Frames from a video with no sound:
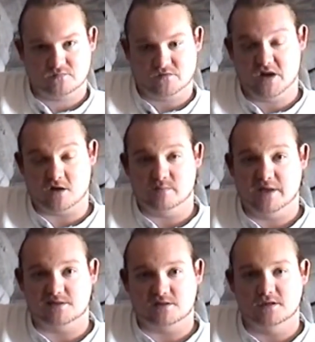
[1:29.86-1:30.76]
fear,
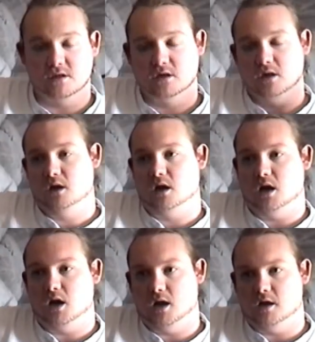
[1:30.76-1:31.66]
basically.
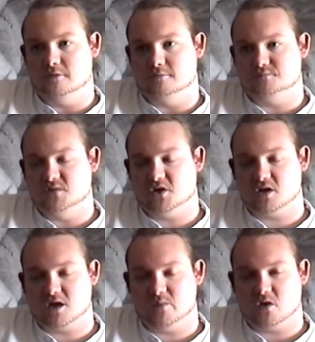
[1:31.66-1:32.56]
You're
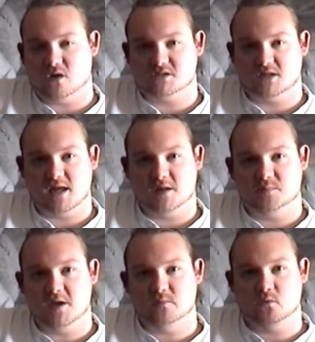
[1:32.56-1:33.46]
going to come across a lot
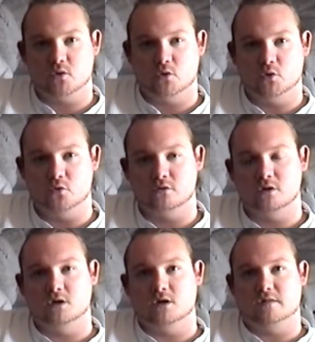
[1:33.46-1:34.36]
of people who,
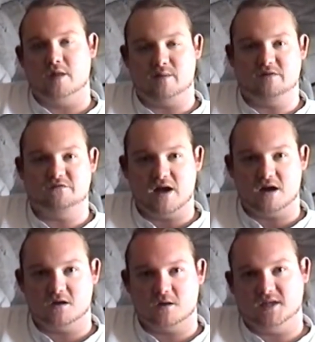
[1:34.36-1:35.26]
they might be
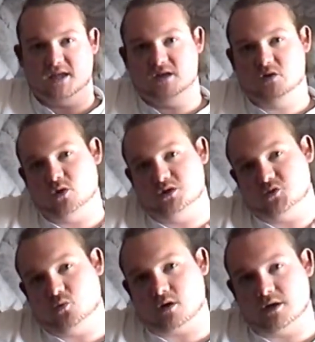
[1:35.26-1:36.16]
fired up to get into what
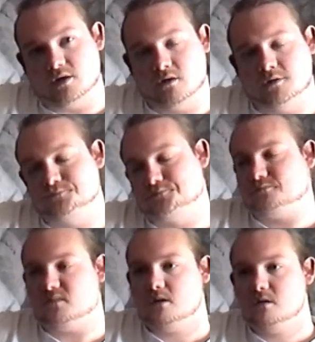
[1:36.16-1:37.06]
you're working on,
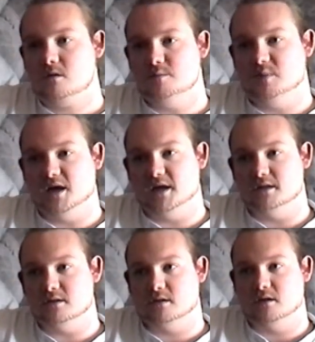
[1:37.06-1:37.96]

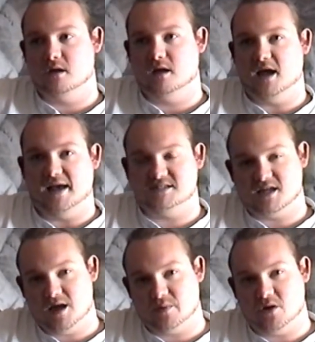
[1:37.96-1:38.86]
but as
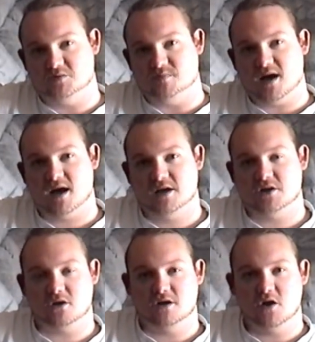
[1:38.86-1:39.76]
time goes by,
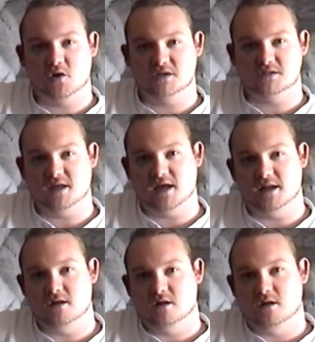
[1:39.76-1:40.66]
you're going to notice
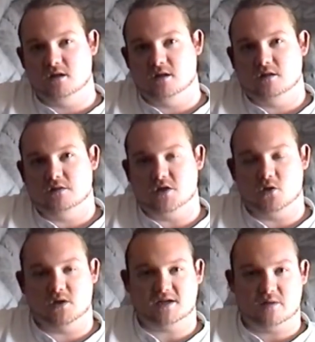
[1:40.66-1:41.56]
that the
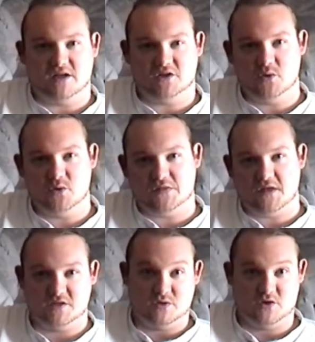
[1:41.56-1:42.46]
only time they do anything
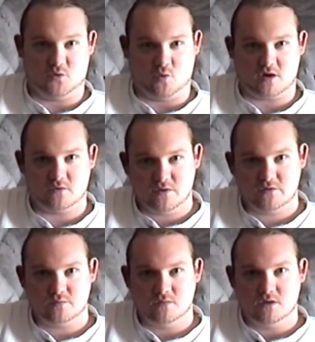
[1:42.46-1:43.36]
is when you're working with
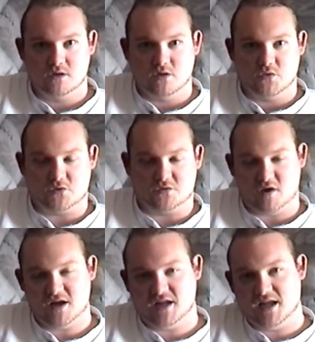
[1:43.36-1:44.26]
them. They're
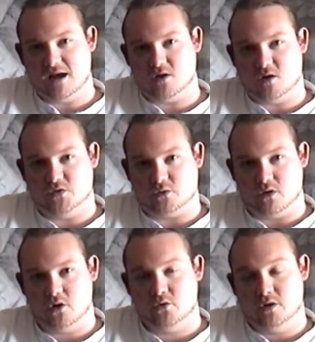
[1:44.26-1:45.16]
afraid to get out on their
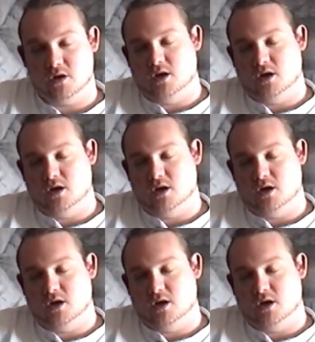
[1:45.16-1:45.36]
own,